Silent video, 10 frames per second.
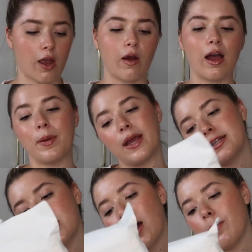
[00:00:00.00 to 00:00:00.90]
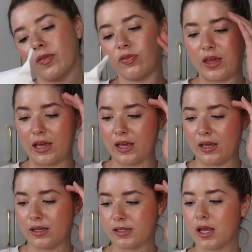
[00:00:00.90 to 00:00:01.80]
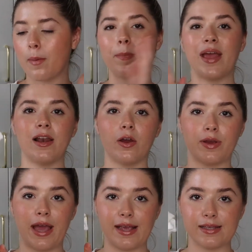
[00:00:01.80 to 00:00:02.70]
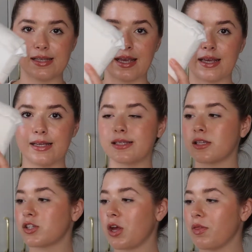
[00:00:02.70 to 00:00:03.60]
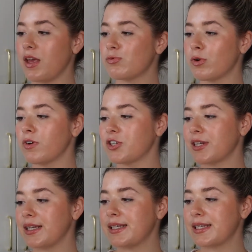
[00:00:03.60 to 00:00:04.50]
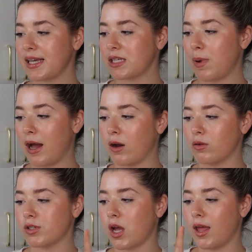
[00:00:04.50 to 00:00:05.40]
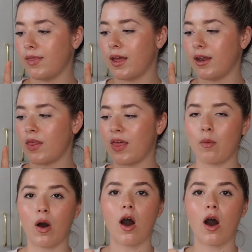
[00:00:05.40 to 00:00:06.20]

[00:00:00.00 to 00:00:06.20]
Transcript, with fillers: I picked up these pillowcases. So these were originally £6 and then they were